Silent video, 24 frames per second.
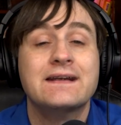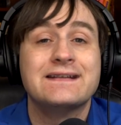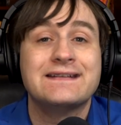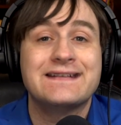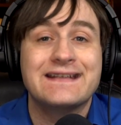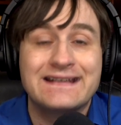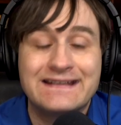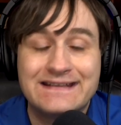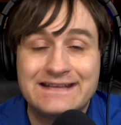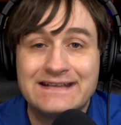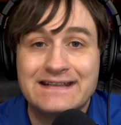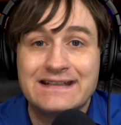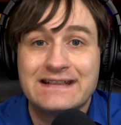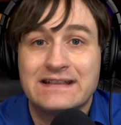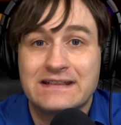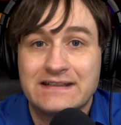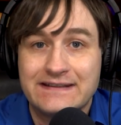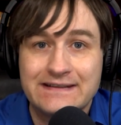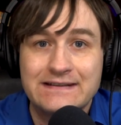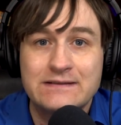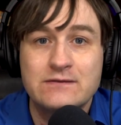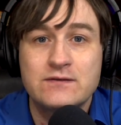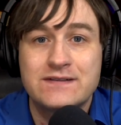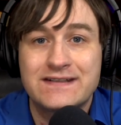to get
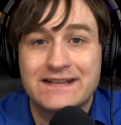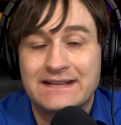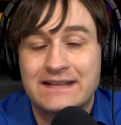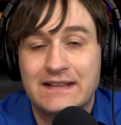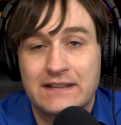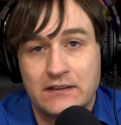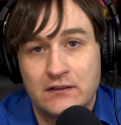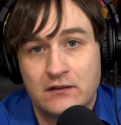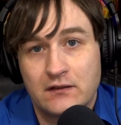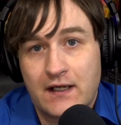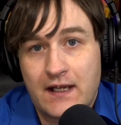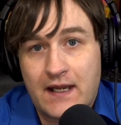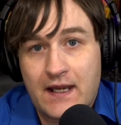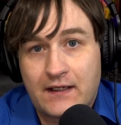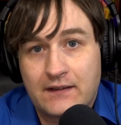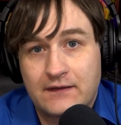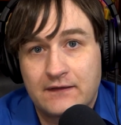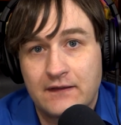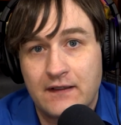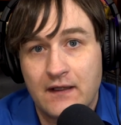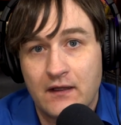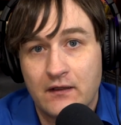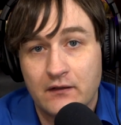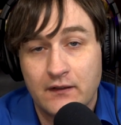you to get your act
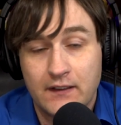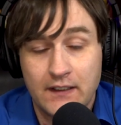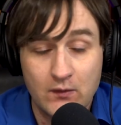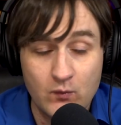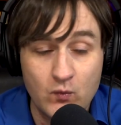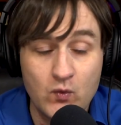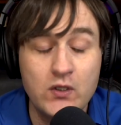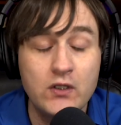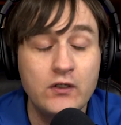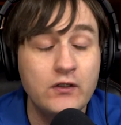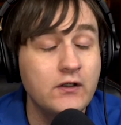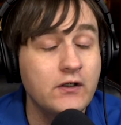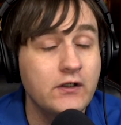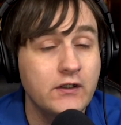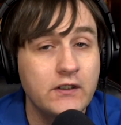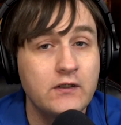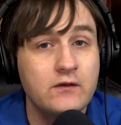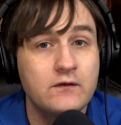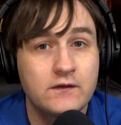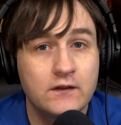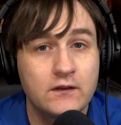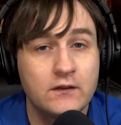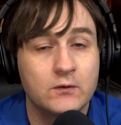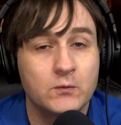together. It will hurt you
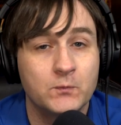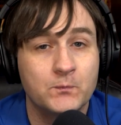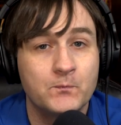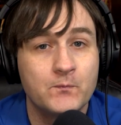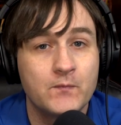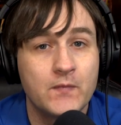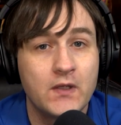too.